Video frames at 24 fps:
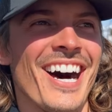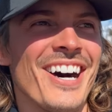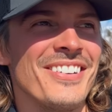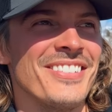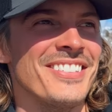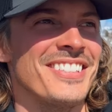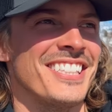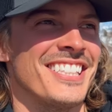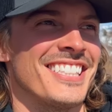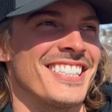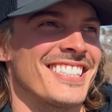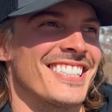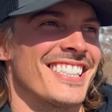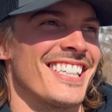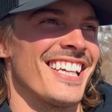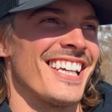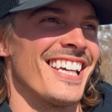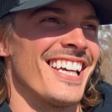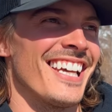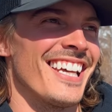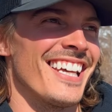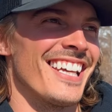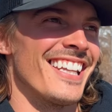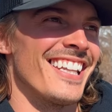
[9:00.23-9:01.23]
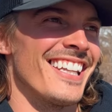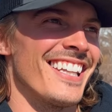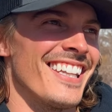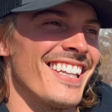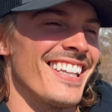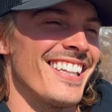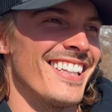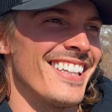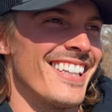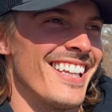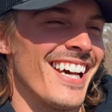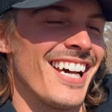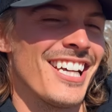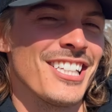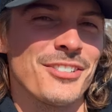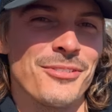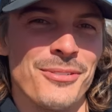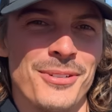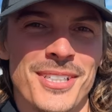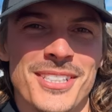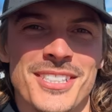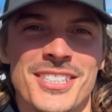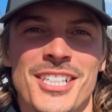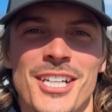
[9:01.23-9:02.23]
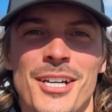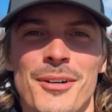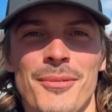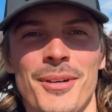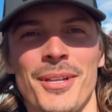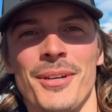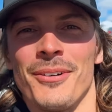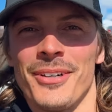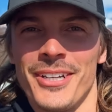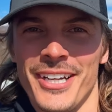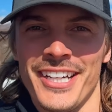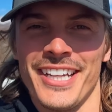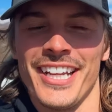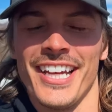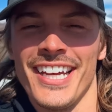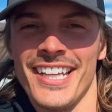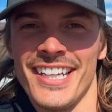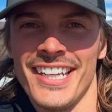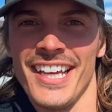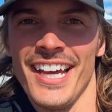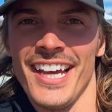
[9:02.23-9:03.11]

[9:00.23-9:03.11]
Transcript: that ain't kidding. what happened. That's what somebody would have done to